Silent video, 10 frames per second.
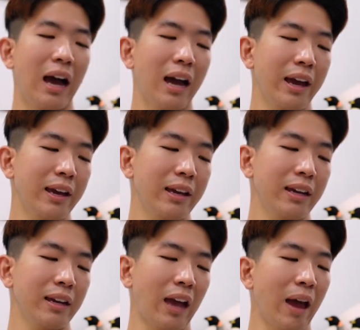
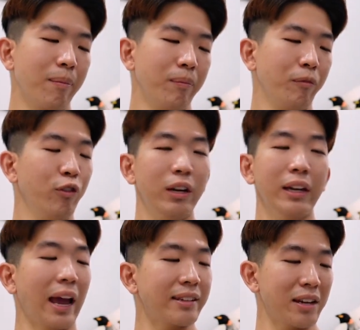I am
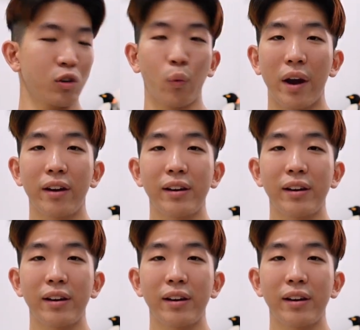really excited to wear